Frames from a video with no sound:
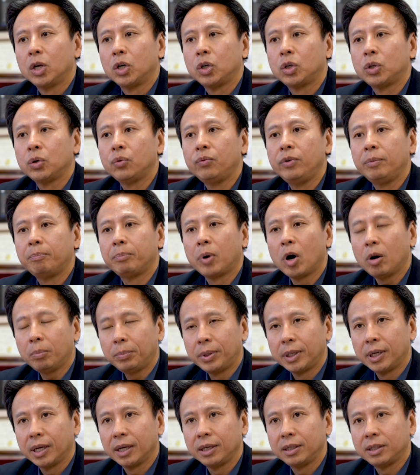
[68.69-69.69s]
to
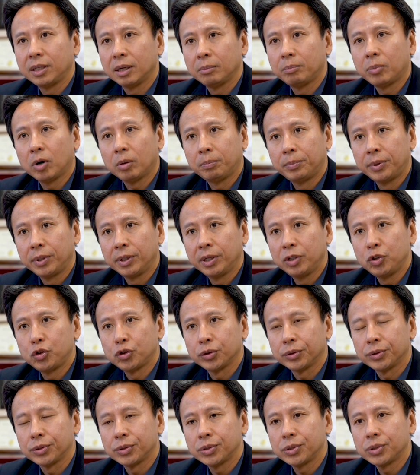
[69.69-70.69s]
repopulate their
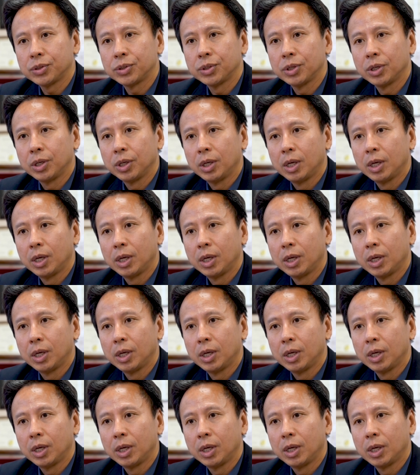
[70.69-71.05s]
populations,